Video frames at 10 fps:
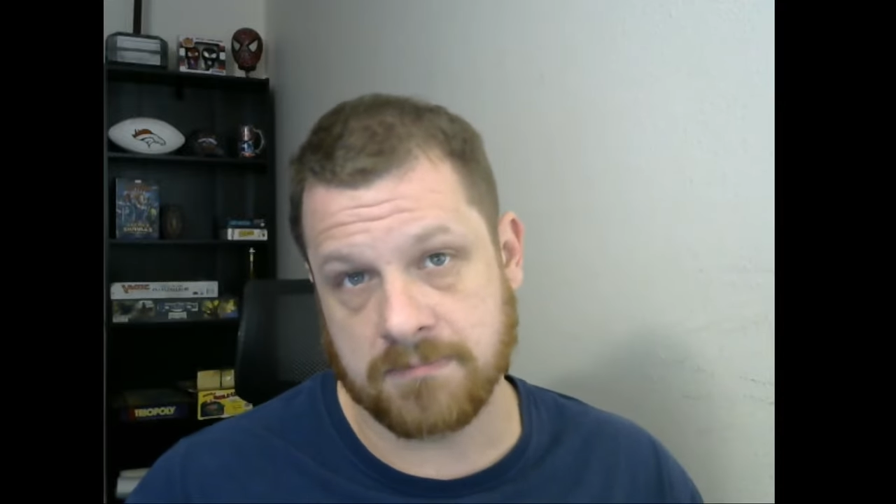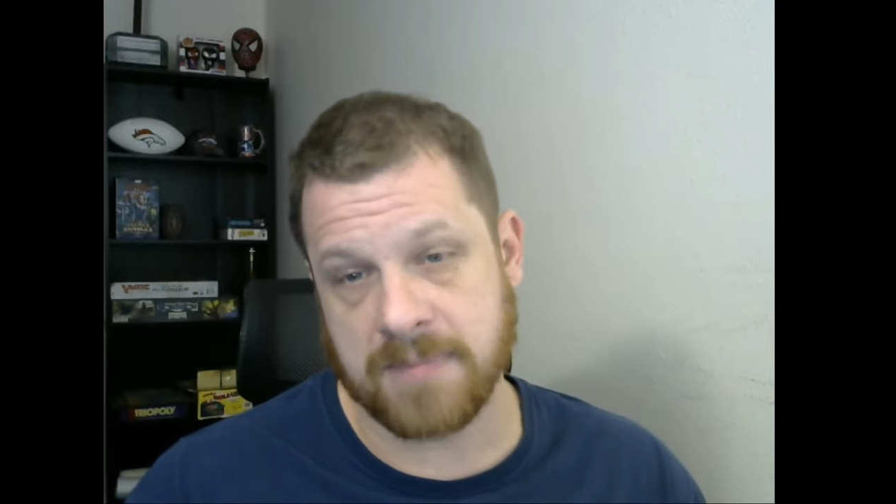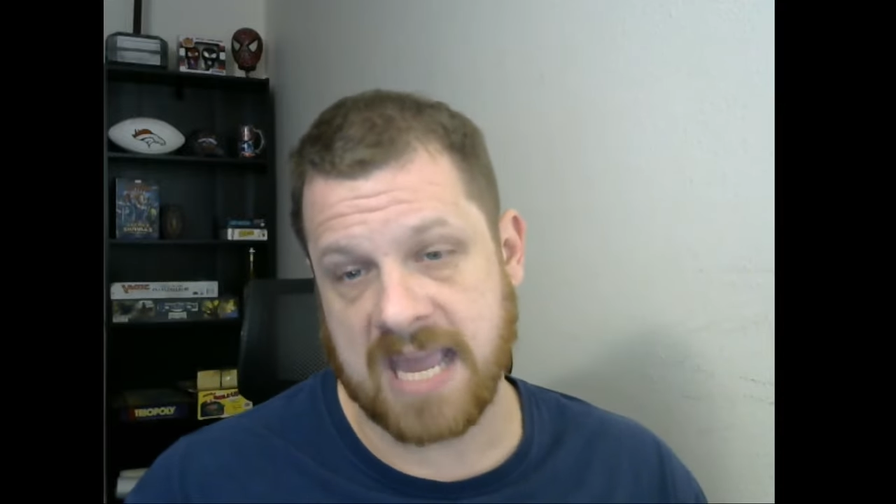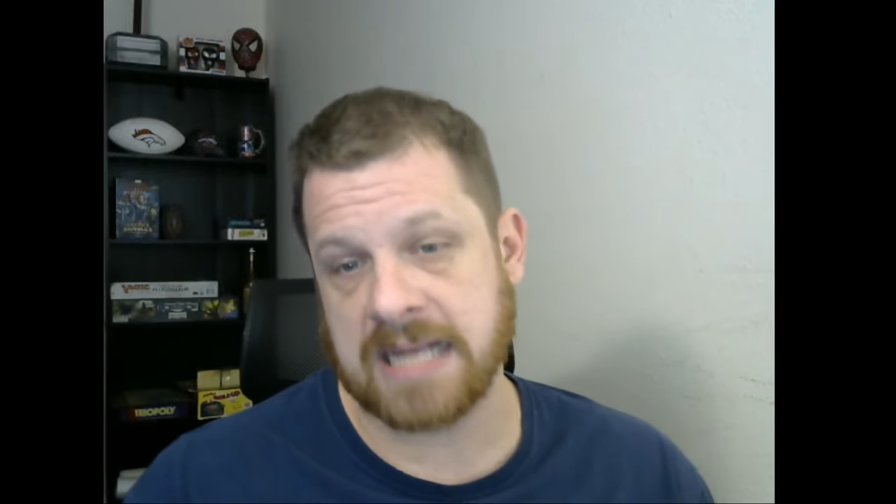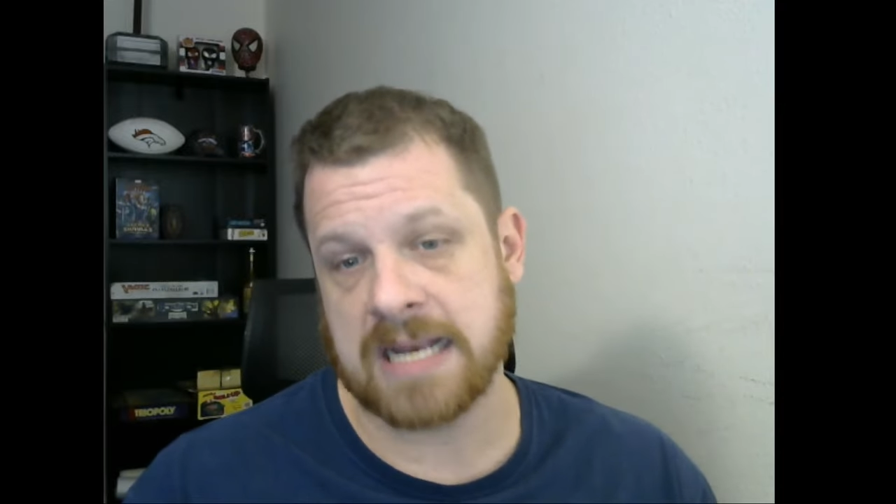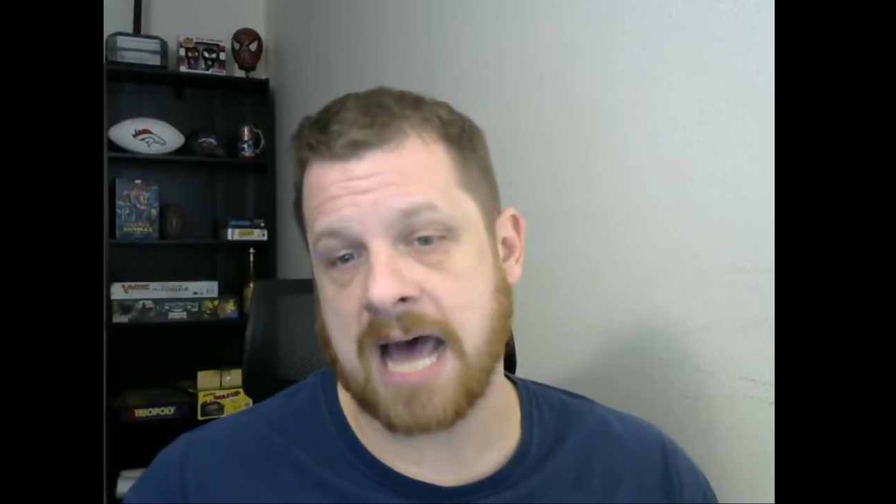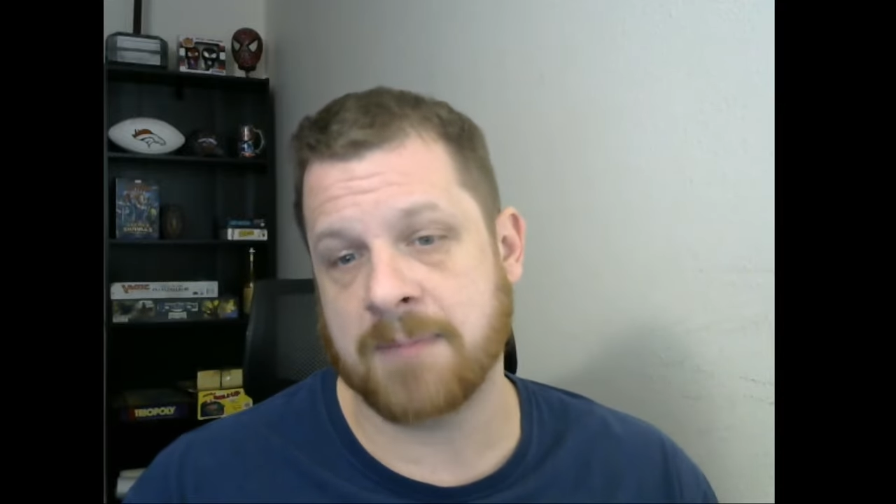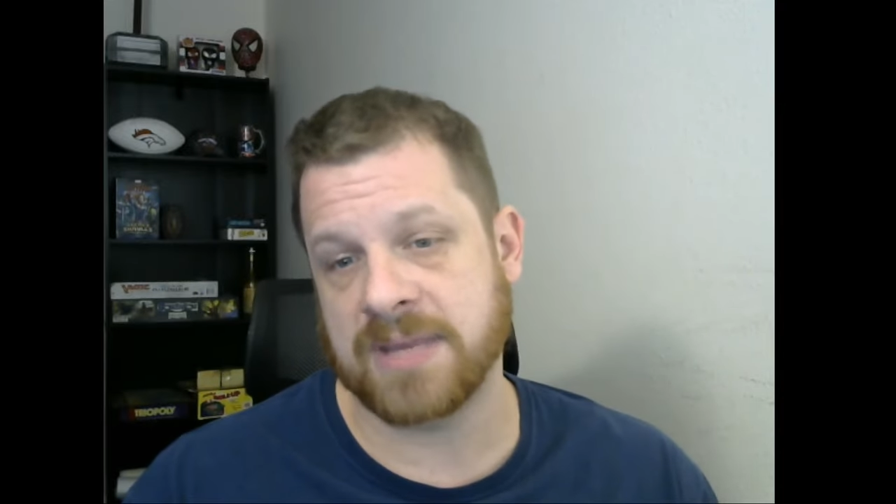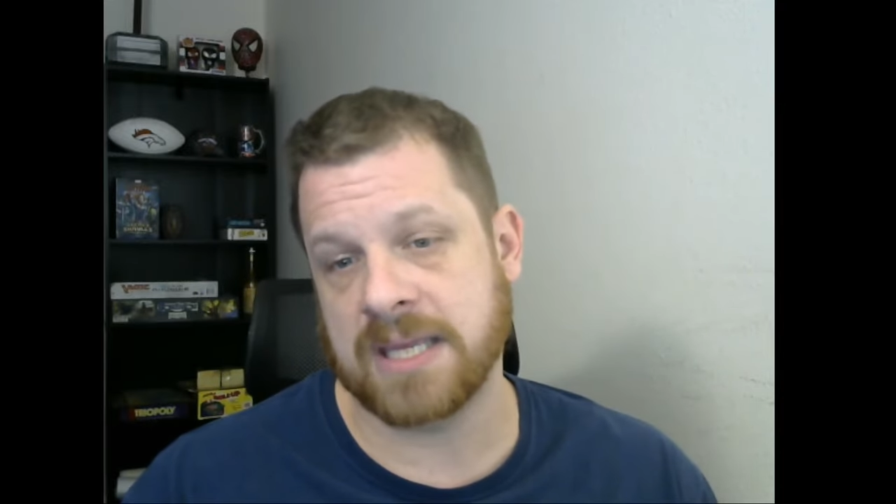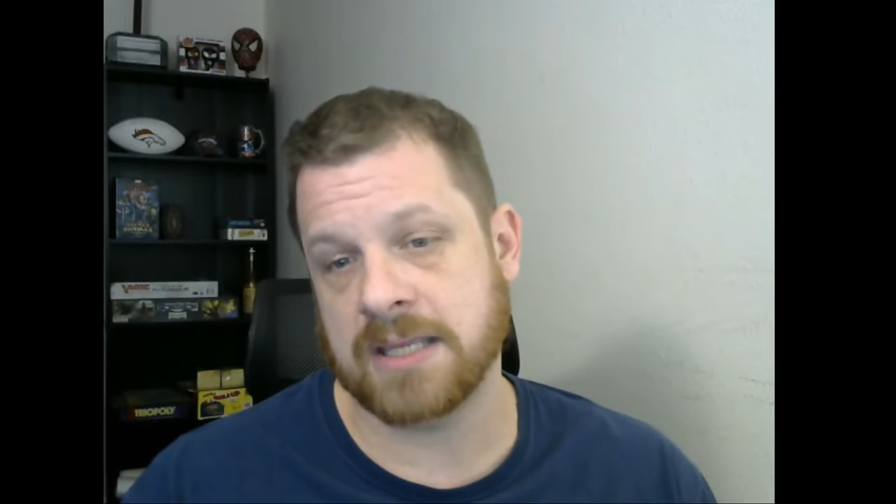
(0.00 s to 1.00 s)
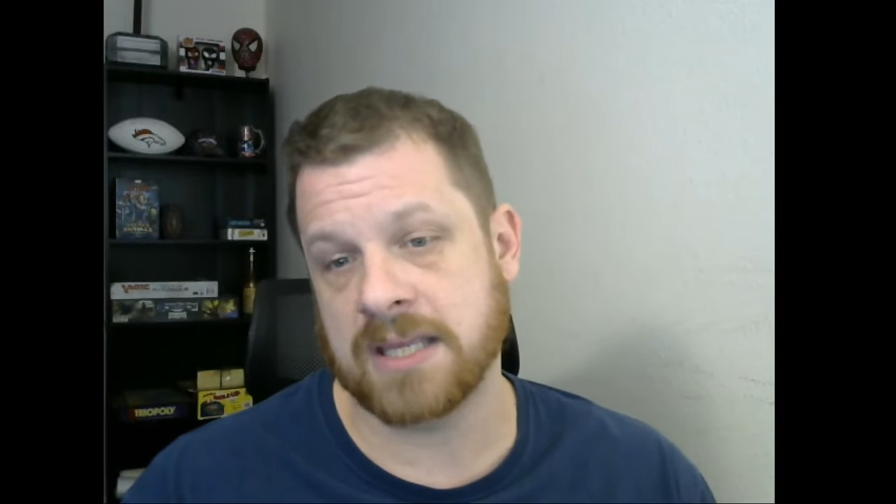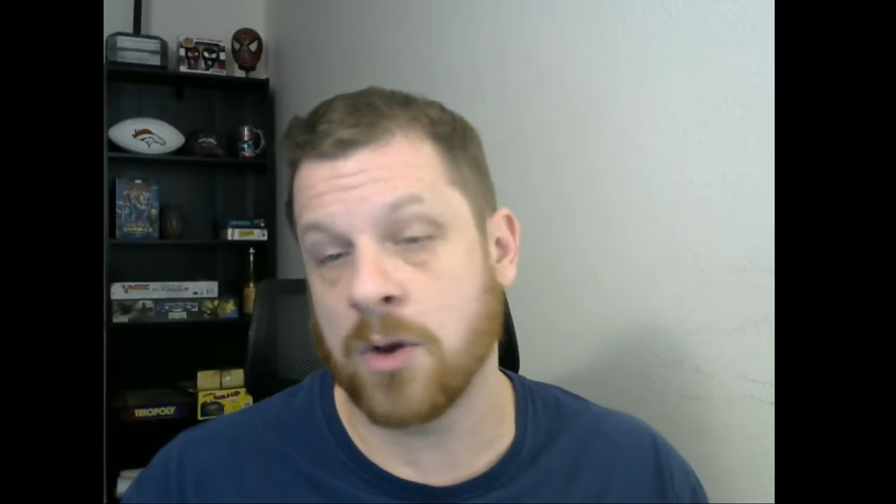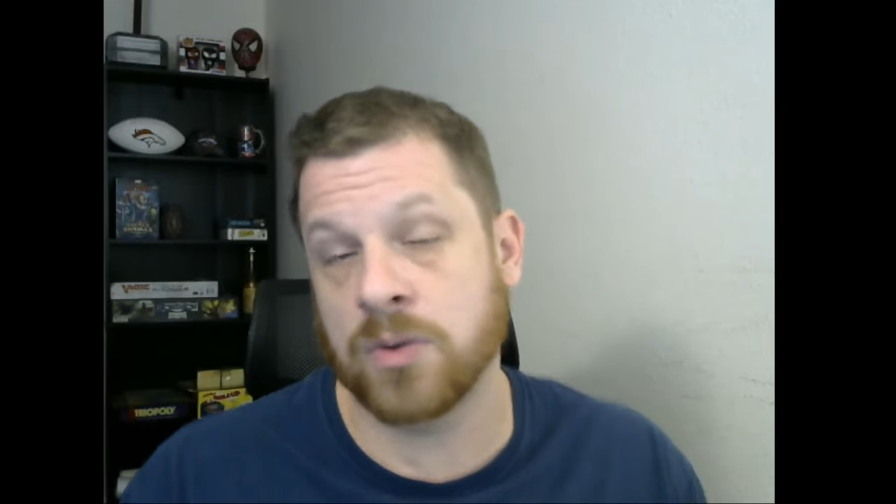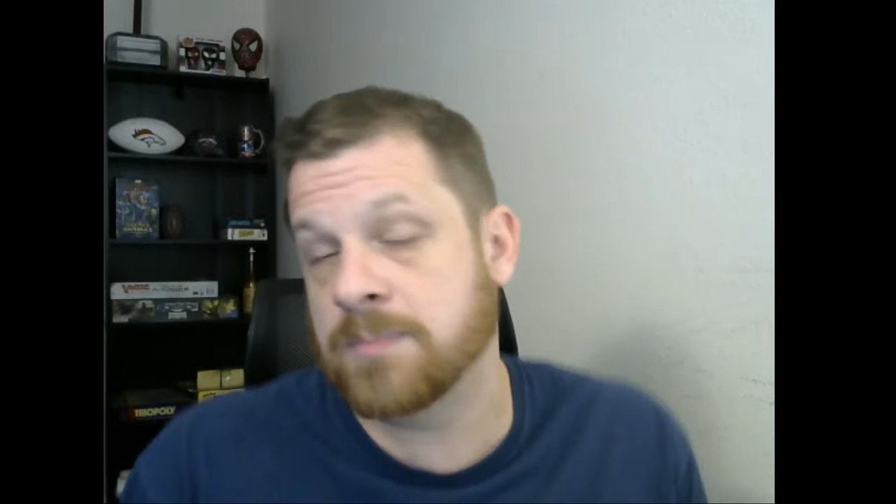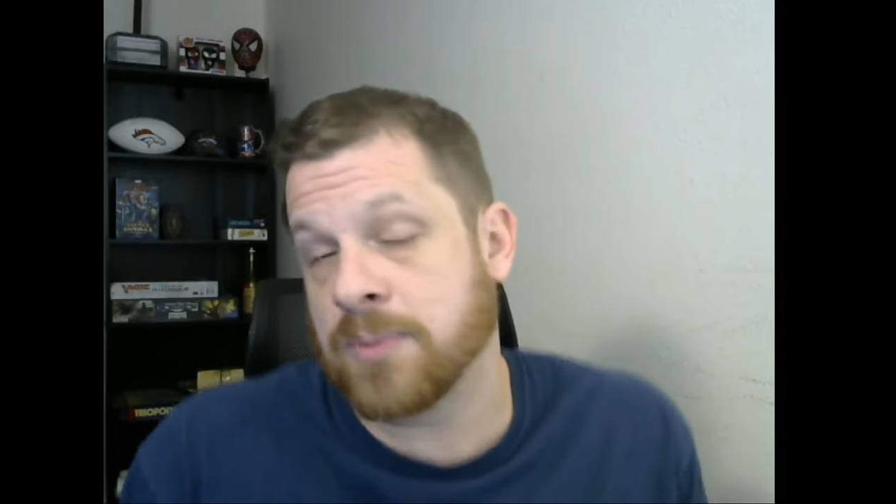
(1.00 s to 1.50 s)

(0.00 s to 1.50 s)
may not be the only